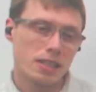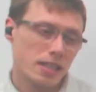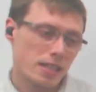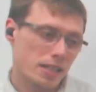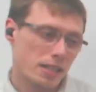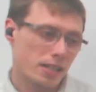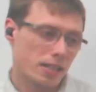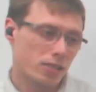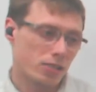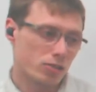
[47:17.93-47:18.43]

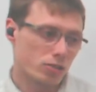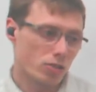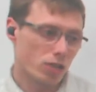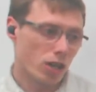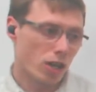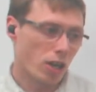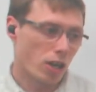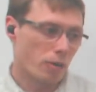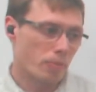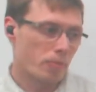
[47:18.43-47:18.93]
in
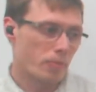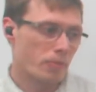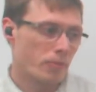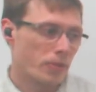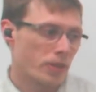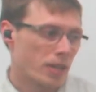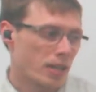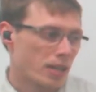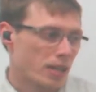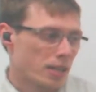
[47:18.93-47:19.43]
crime.
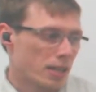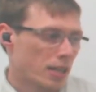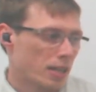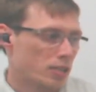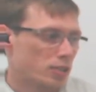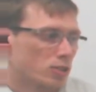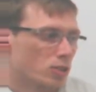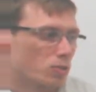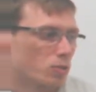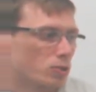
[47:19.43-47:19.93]

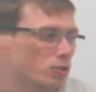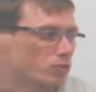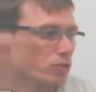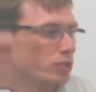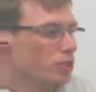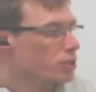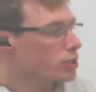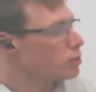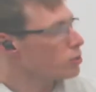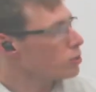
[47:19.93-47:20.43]
And so what's
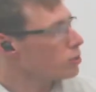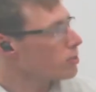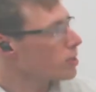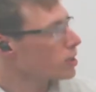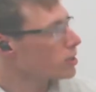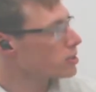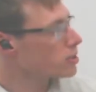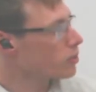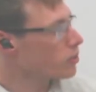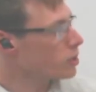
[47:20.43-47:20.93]
really cool about
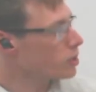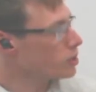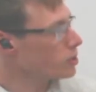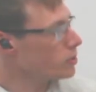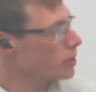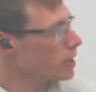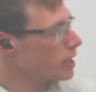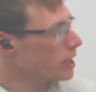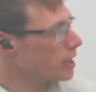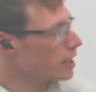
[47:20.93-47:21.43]
it is that once you
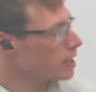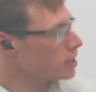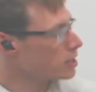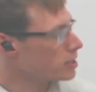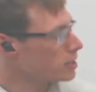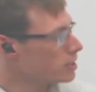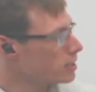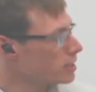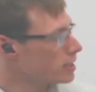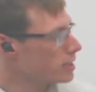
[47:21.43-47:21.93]

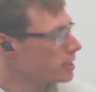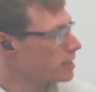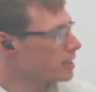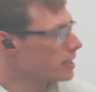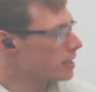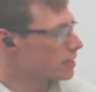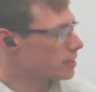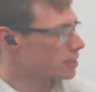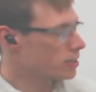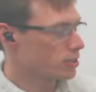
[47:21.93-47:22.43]
actually
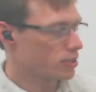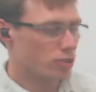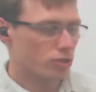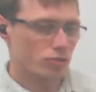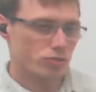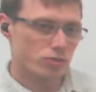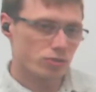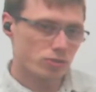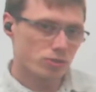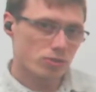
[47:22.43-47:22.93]
get the
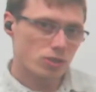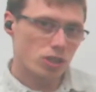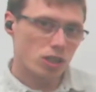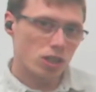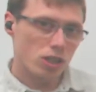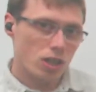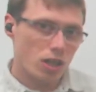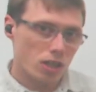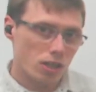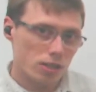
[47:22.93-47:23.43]
true
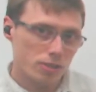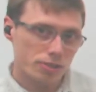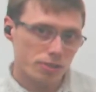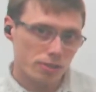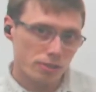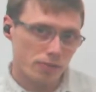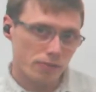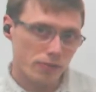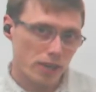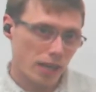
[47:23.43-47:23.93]

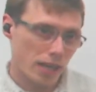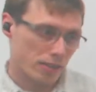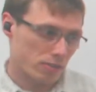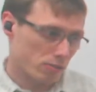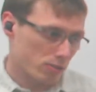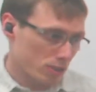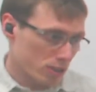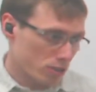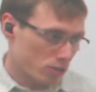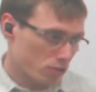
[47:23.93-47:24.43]
causal effect,
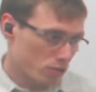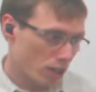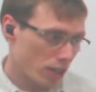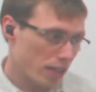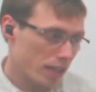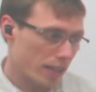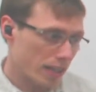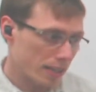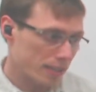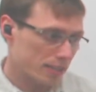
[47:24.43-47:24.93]
or at least try
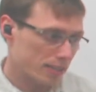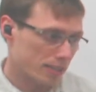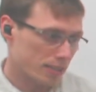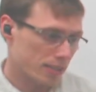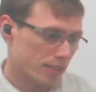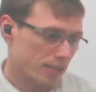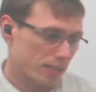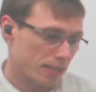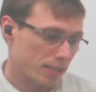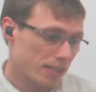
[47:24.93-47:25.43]
to
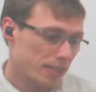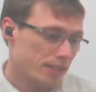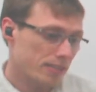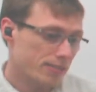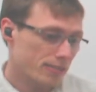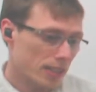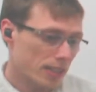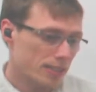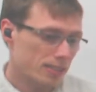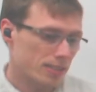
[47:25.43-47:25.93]
isolate it and think
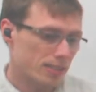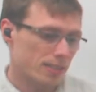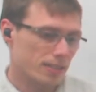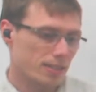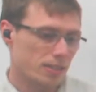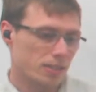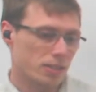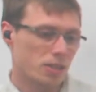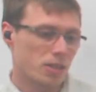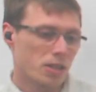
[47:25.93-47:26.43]
you've isolated
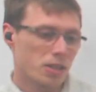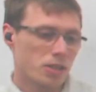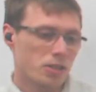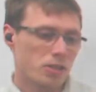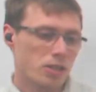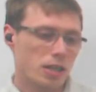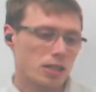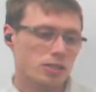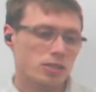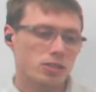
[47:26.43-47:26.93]
it,
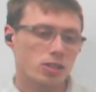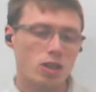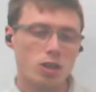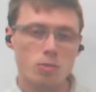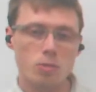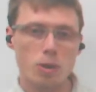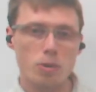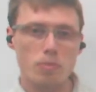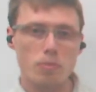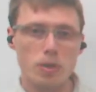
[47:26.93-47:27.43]
you can actually talk
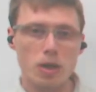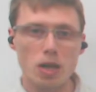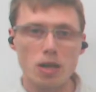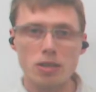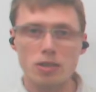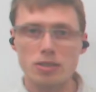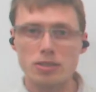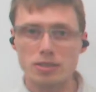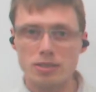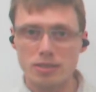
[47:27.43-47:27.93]
about
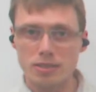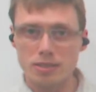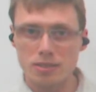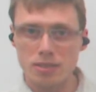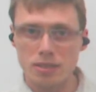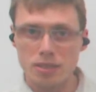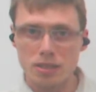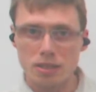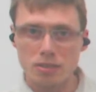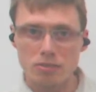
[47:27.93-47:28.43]
policy,
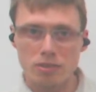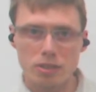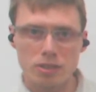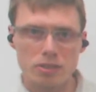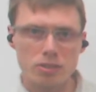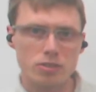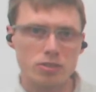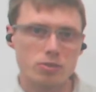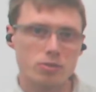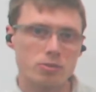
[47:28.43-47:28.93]
right?
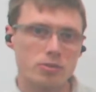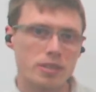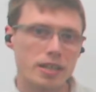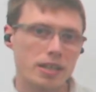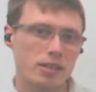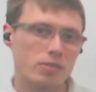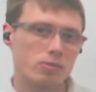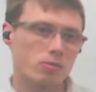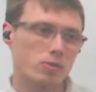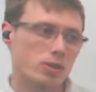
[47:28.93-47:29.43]
You can do
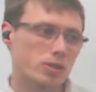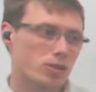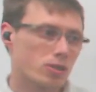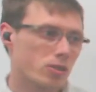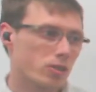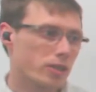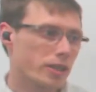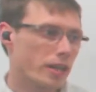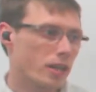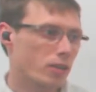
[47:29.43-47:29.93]
what's
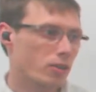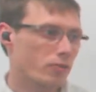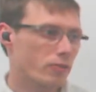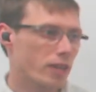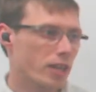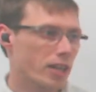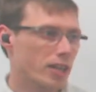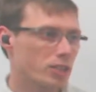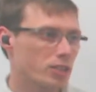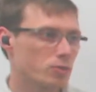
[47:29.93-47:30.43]
called
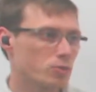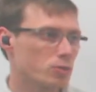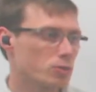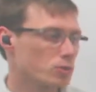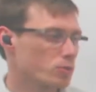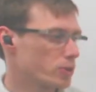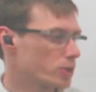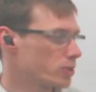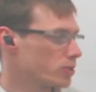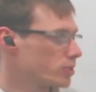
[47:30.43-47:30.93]
counterfactuals,
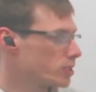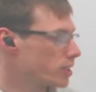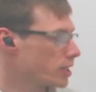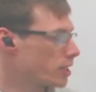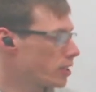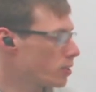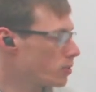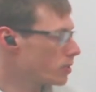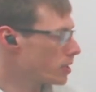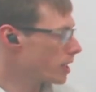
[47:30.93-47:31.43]
where you
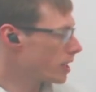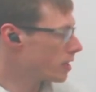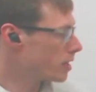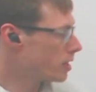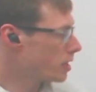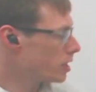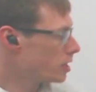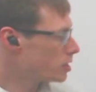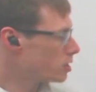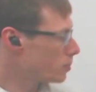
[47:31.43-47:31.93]
say, okay,
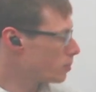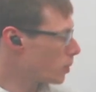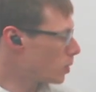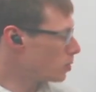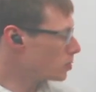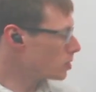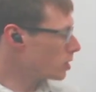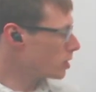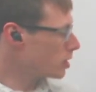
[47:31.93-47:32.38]
suppose I